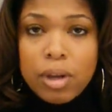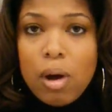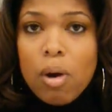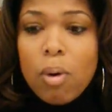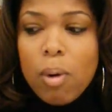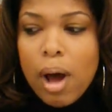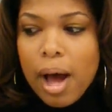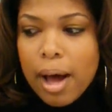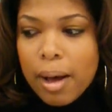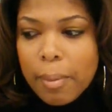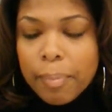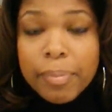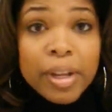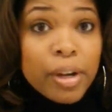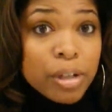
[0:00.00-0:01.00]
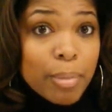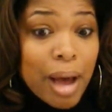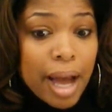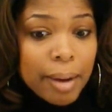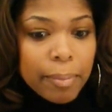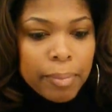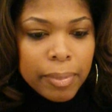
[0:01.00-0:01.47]
So here's
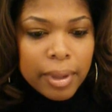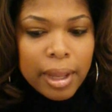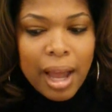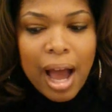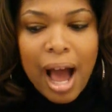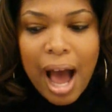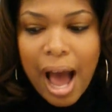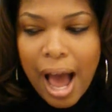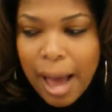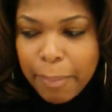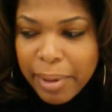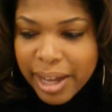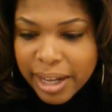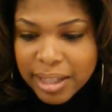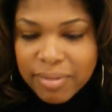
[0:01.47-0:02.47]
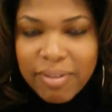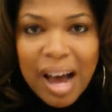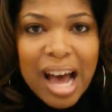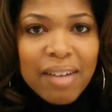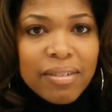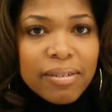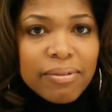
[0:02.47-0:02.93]
mine. I picked
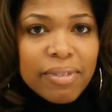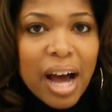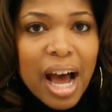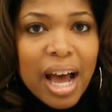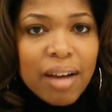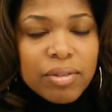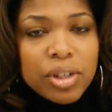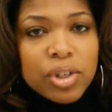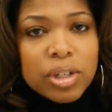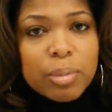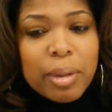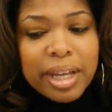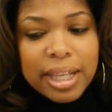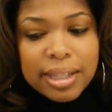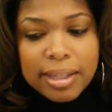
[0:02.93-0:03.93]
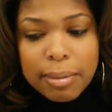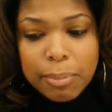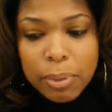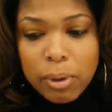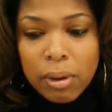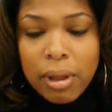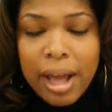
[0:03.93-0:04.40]
5 and 5 to just make it
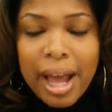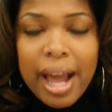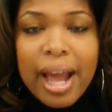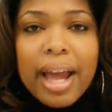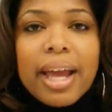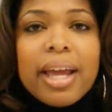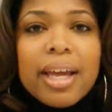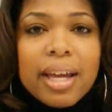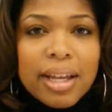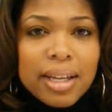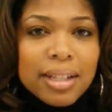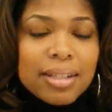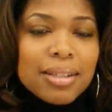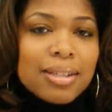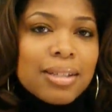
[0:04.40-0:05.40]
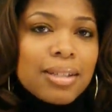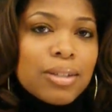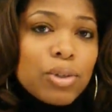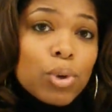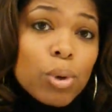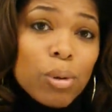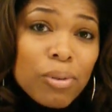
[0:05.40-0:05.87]
simple. And
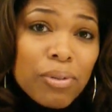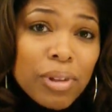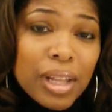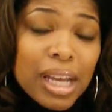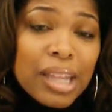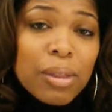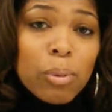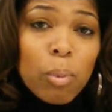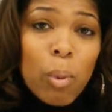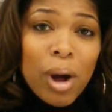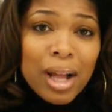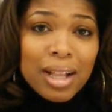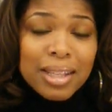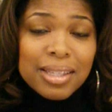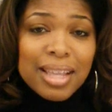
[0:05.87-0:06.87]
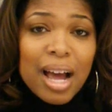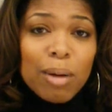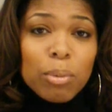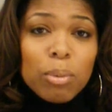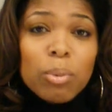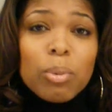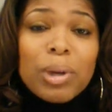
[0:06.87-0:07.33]
truthfully, the ones
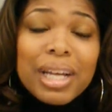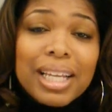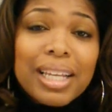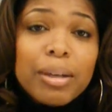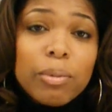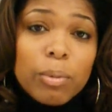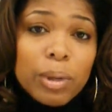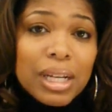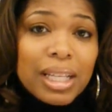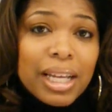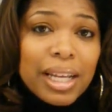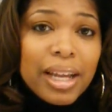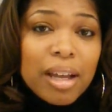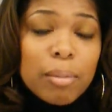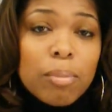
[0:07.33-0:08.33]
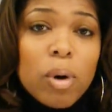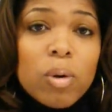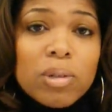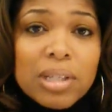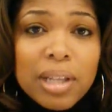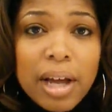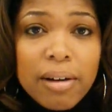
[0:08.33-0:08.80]
that really get
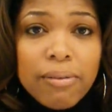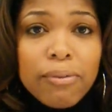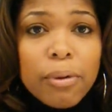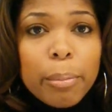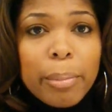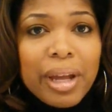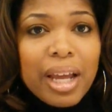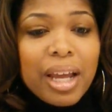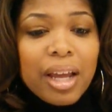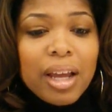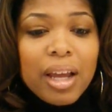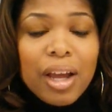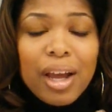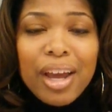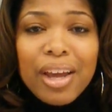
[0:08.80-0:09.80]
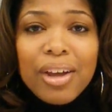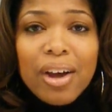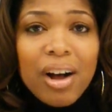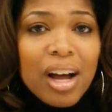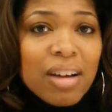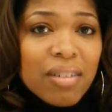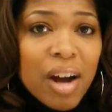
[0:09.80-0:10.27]
most love from me,
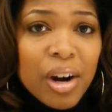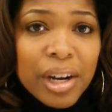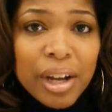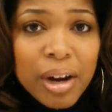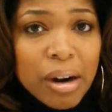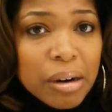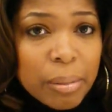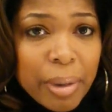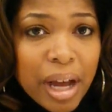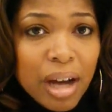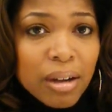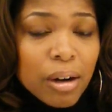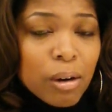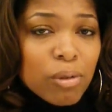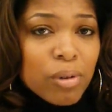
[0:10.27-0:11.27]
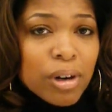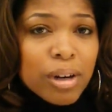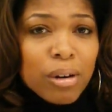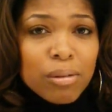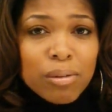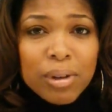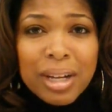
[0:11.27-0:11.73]
y'all have already heard about over
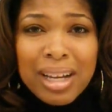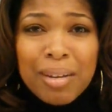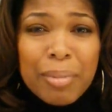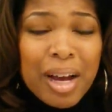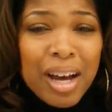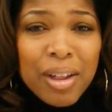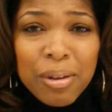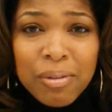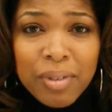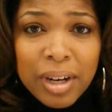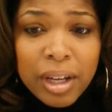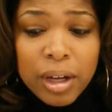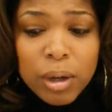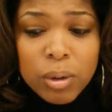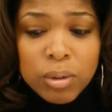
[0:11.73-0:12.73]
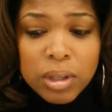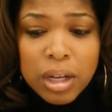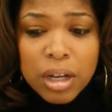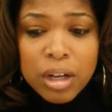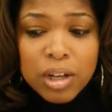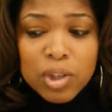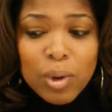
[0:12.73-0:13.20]
and over in my other videos.
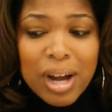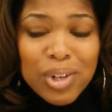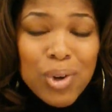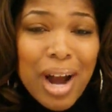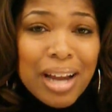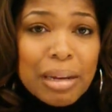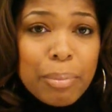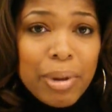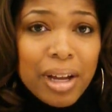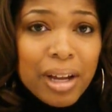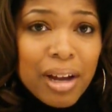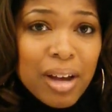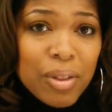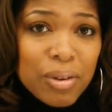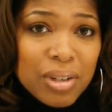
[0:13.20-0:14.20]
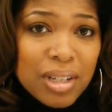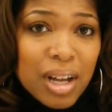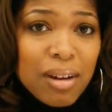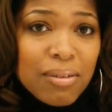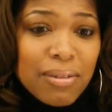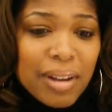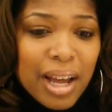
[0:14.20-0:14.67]
So I tried to pick other
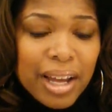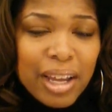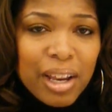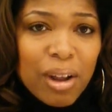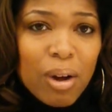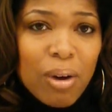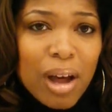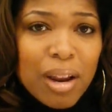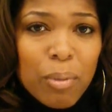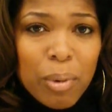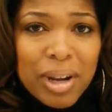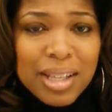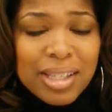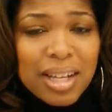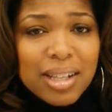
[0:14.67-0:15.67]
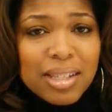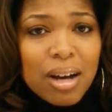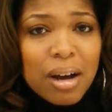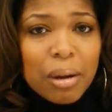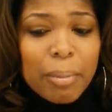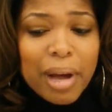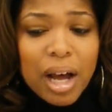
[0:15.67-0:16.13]
stuff. Like, you know, I didn't want to sit and
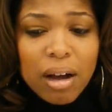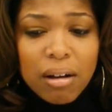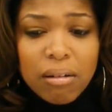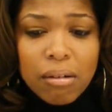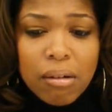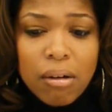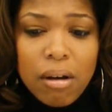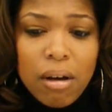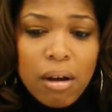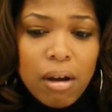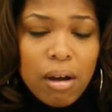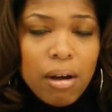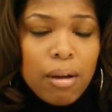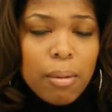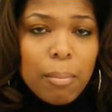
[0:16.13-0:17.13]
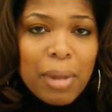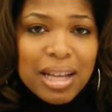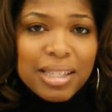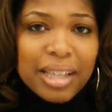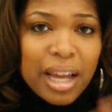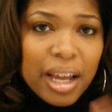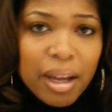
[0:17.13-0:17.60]
talk about
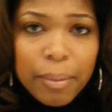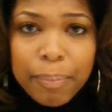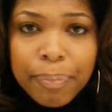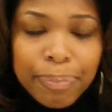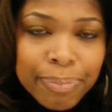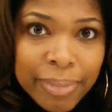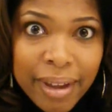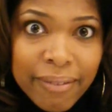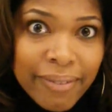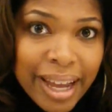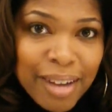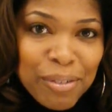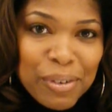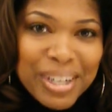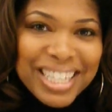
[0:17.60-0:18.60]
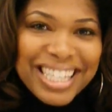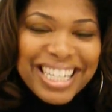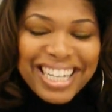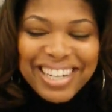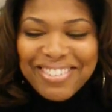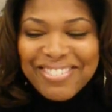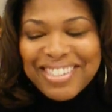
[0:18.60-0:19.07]
my same favorites,
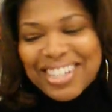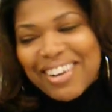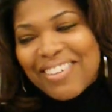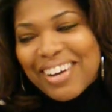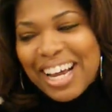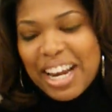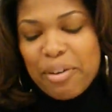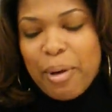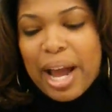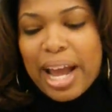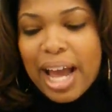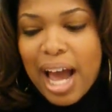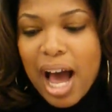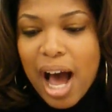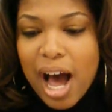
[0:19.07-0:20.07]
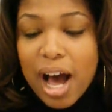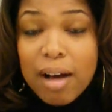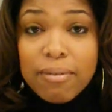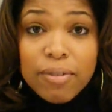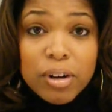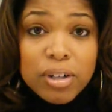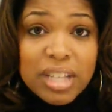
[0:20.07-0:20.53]
you know. So anyway,
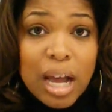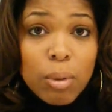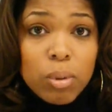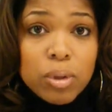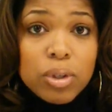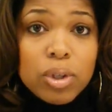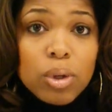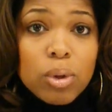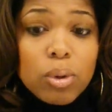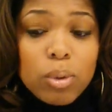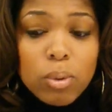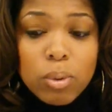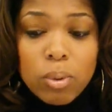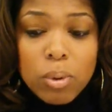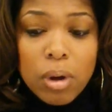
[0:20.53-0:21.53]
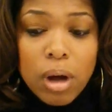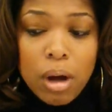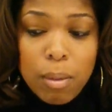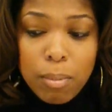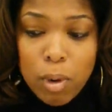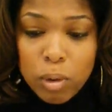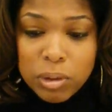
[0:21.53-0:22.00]
first I will do
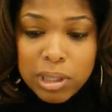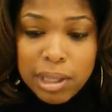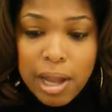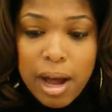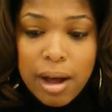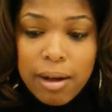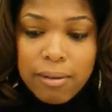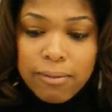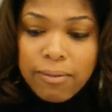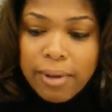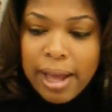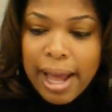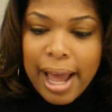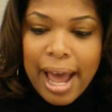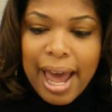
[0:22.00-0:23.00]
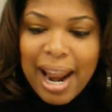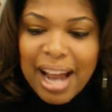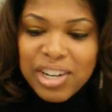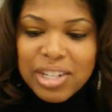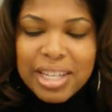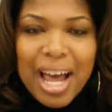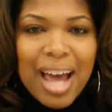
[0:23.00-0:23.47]
most love. And
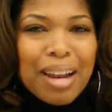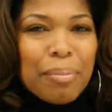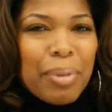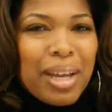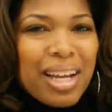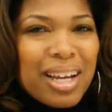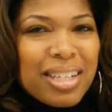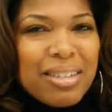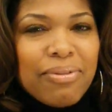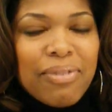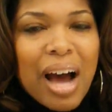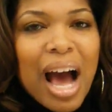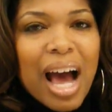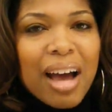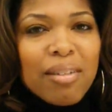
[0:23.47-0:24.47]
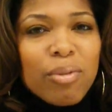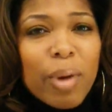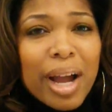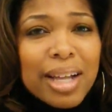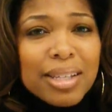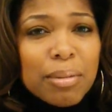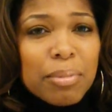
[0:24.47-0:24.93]
I just kind of picked 5
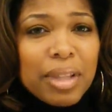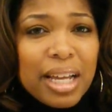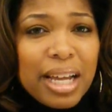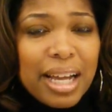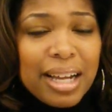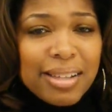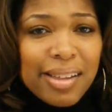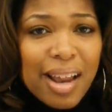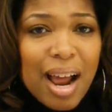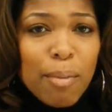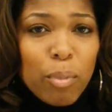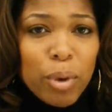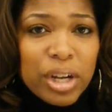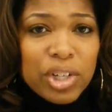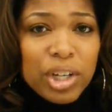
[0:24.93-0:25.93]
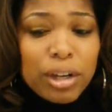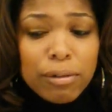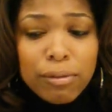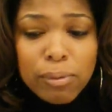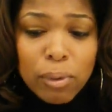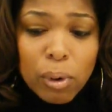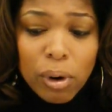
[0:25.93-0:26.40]
random things that I'm
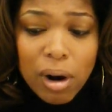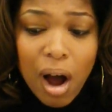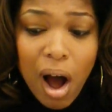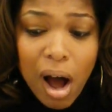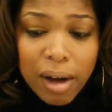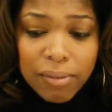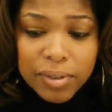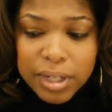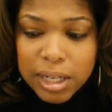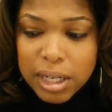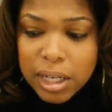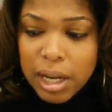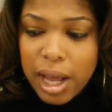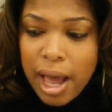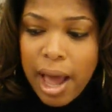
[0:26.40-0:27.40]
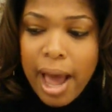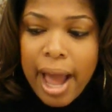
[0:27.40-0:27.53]
reaching for often.